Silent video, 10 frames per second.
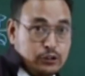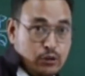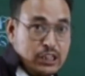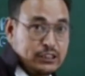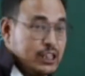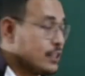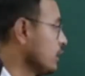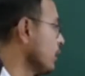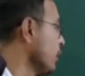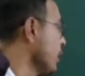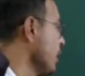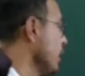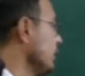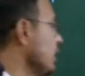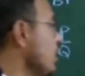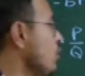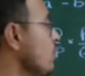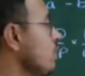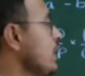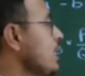So these are
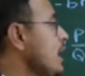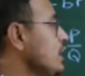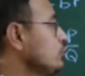now we are